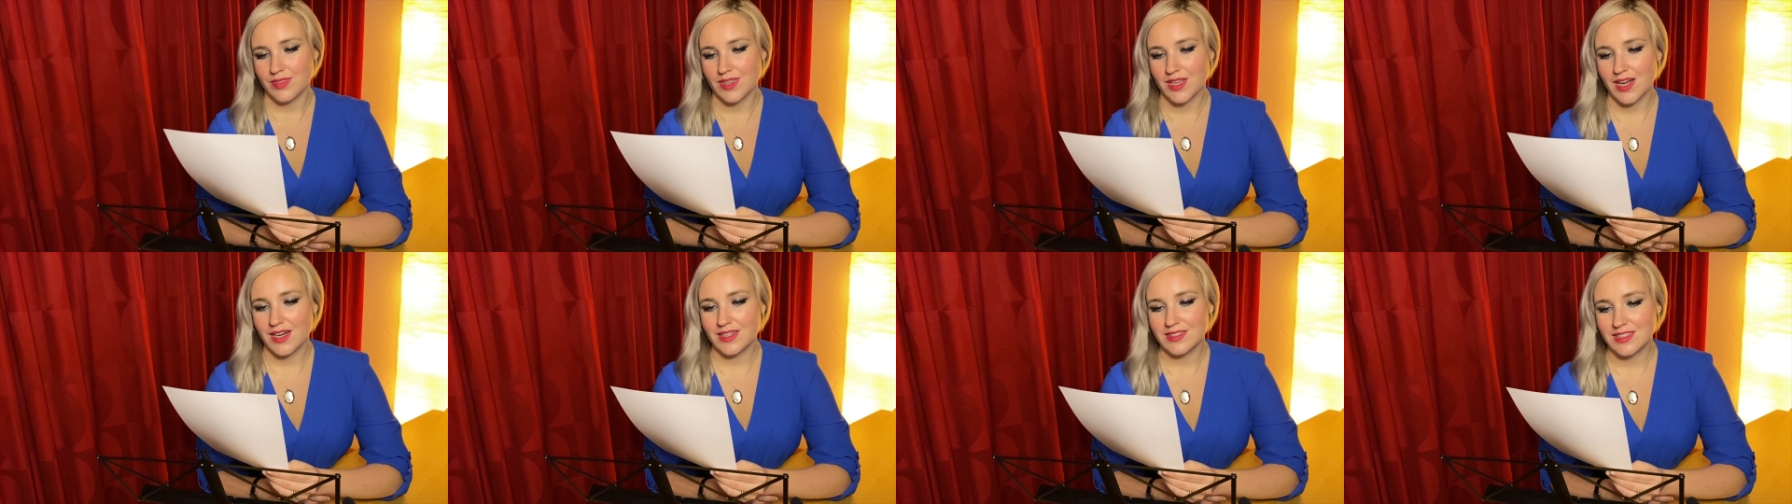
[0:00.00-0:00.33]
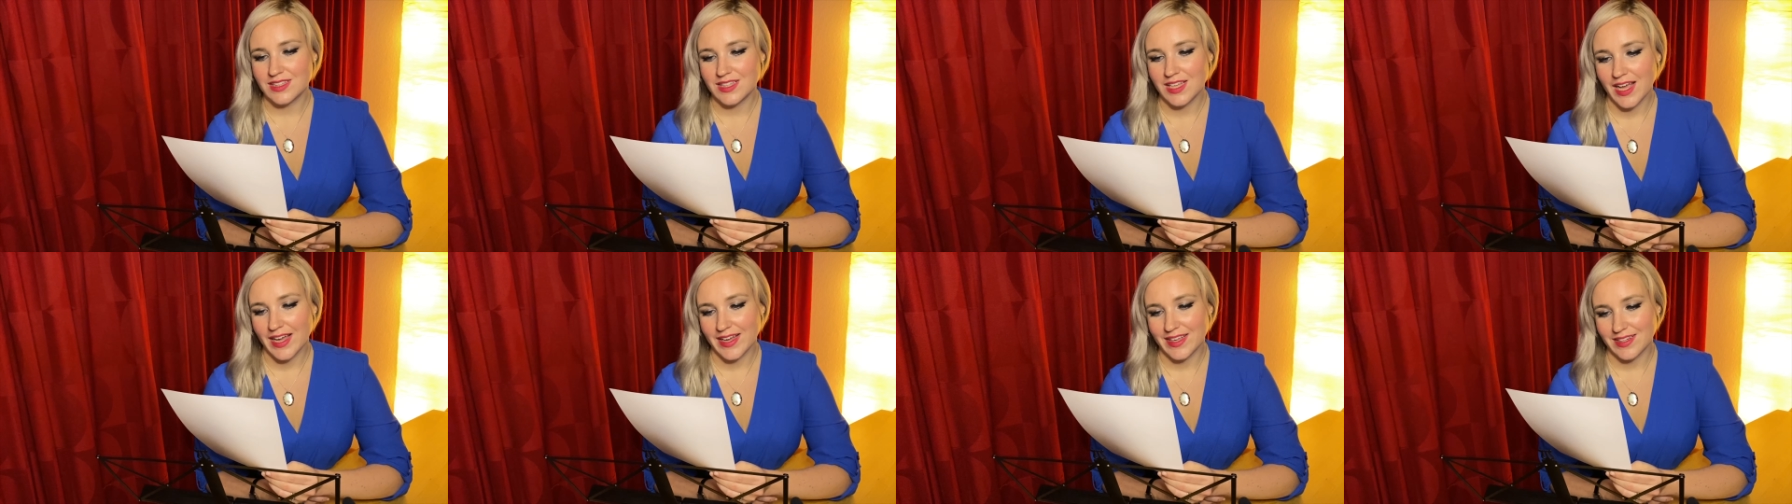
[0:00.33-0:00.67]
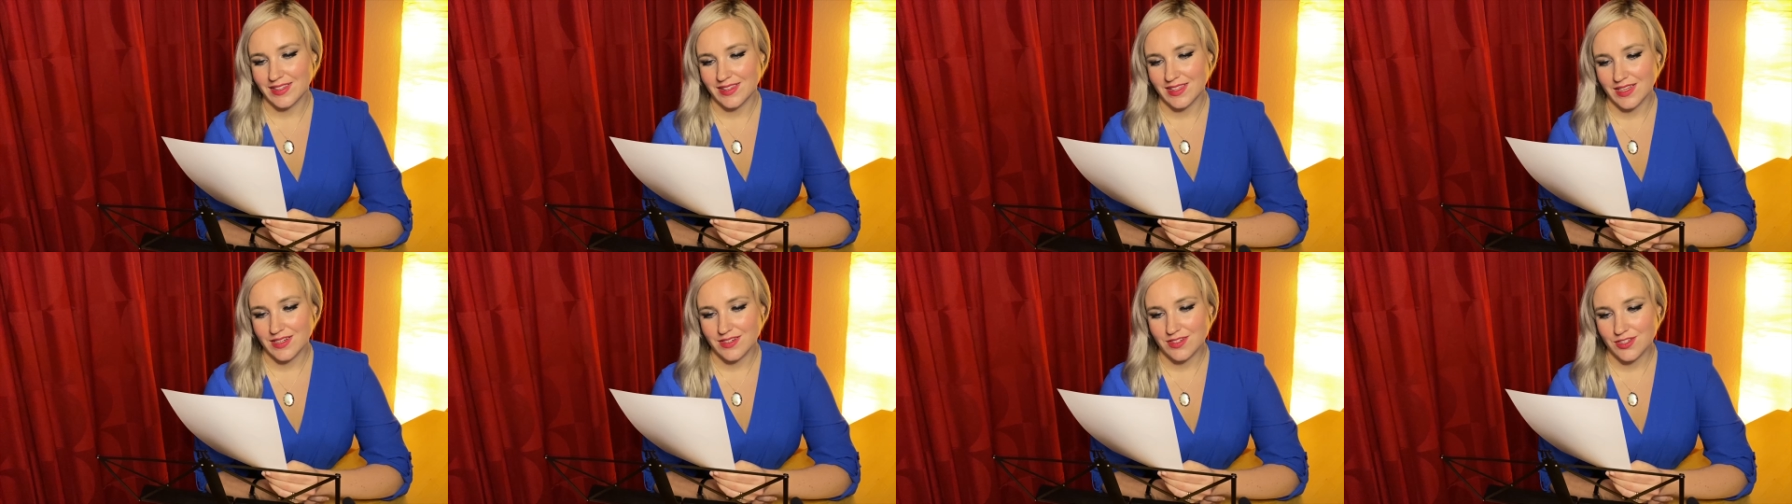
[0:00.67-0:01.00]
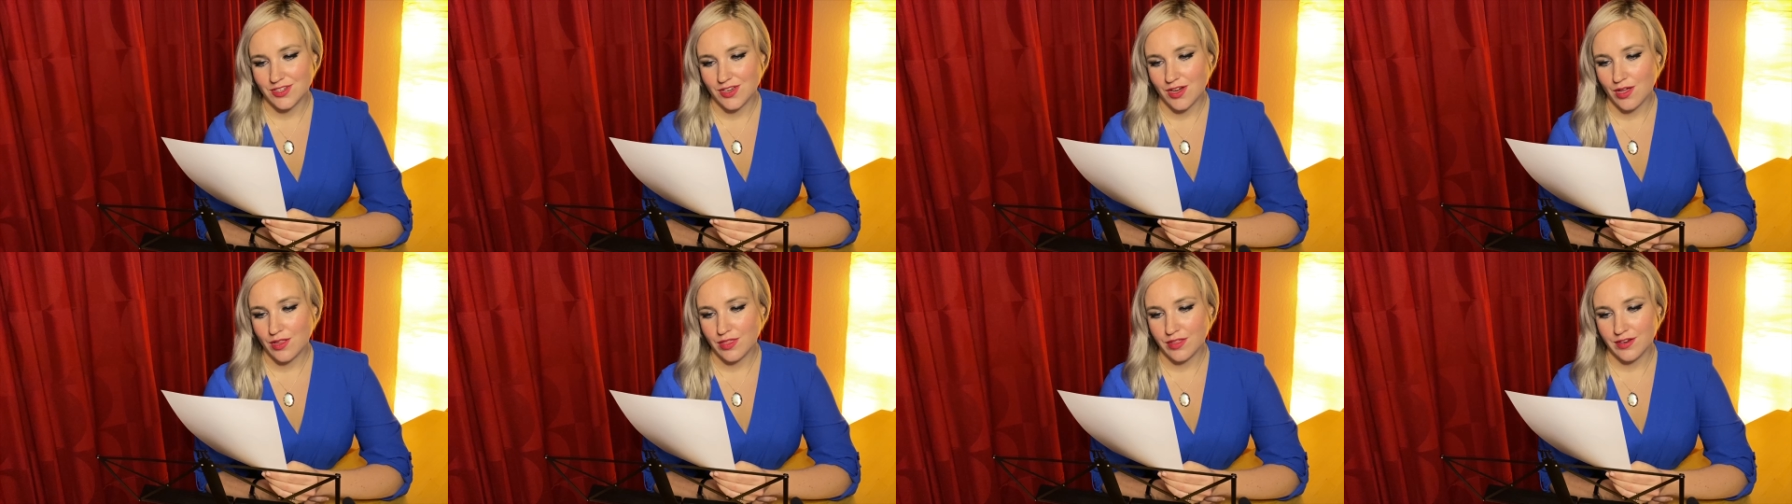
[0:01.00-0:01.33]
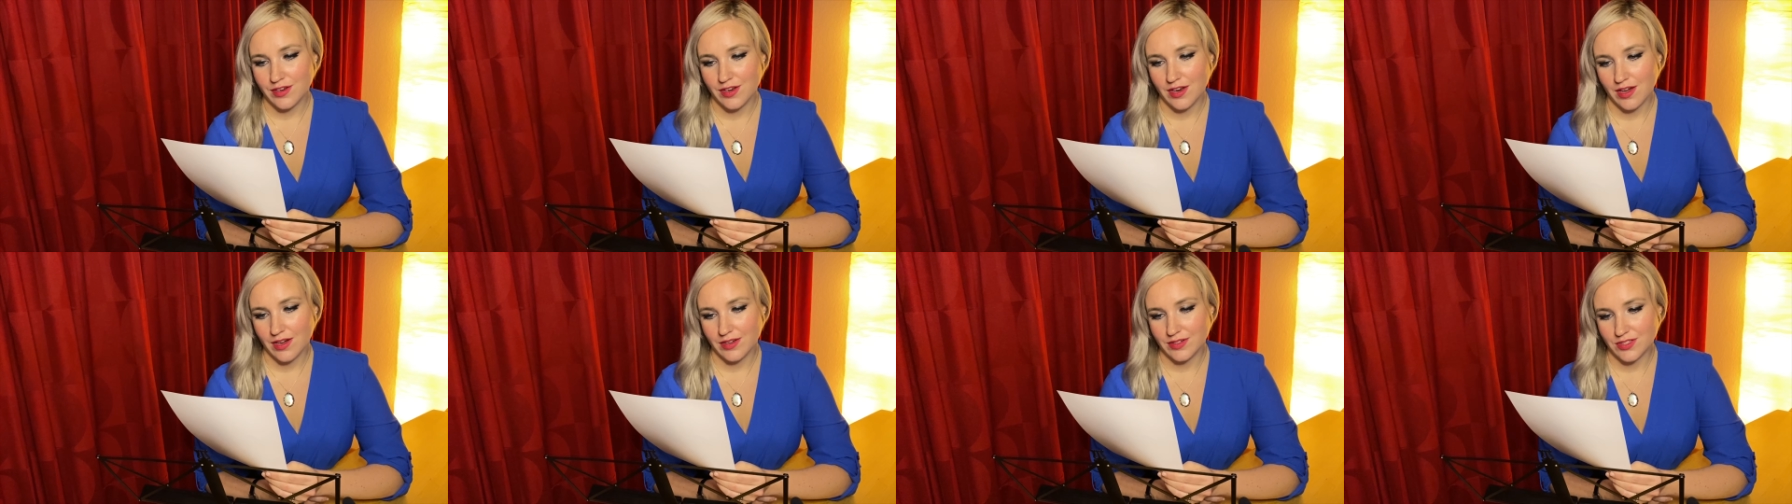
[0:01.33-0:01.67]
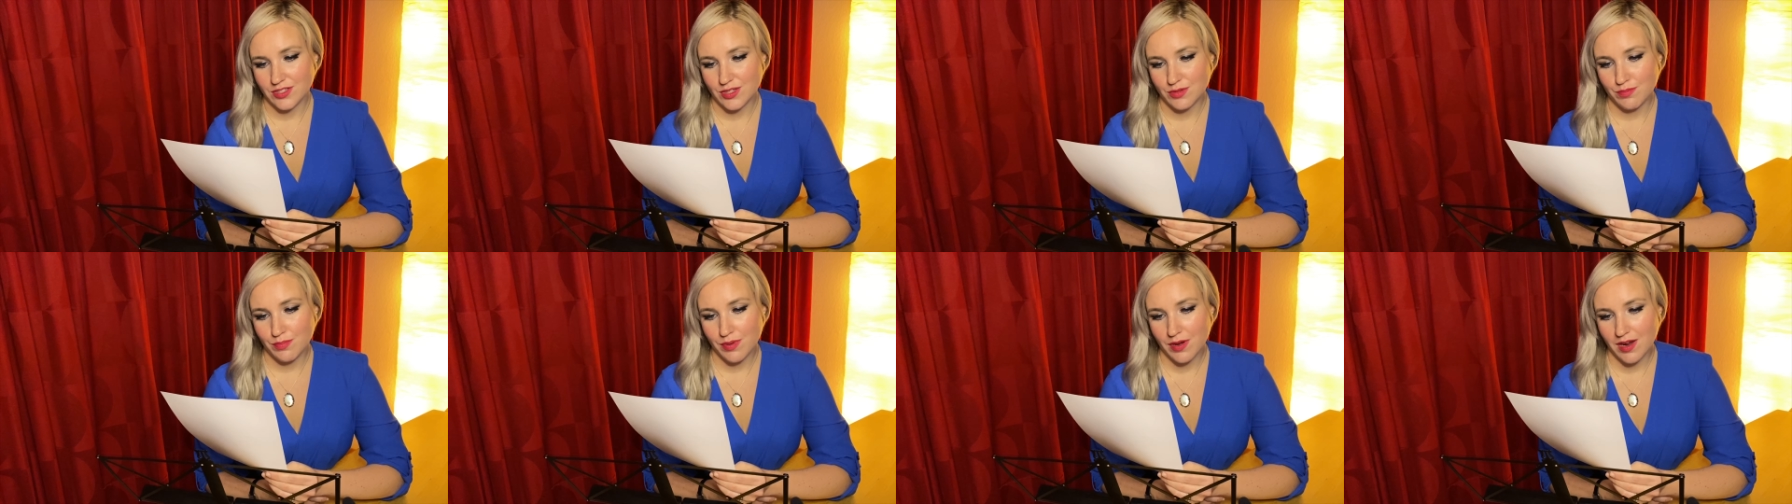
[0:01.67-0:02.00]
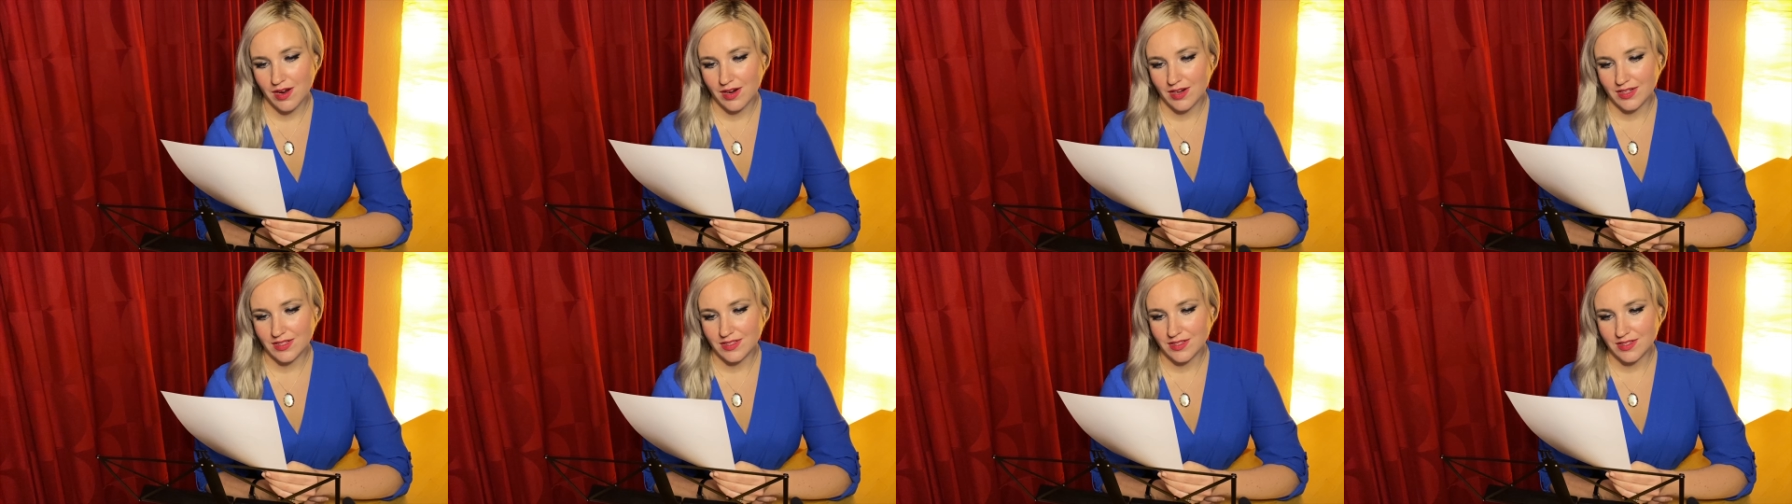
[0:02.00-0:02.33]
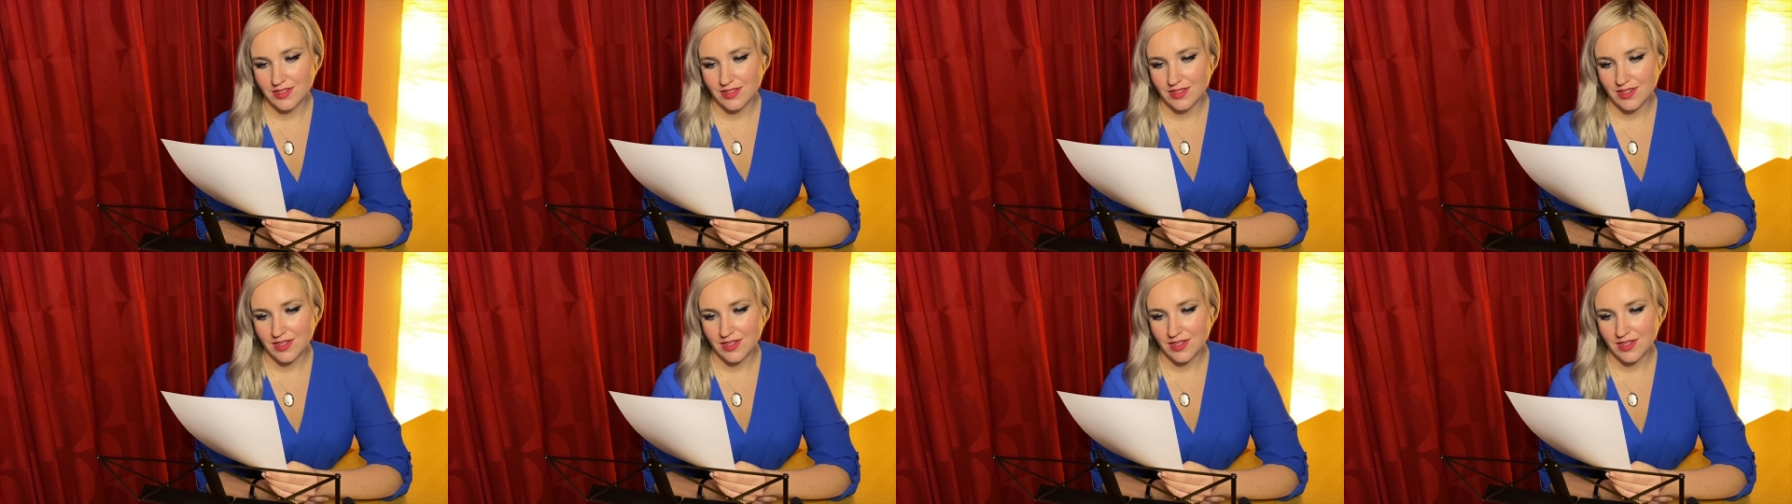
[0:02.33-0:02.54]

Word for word: a light that doth not depart,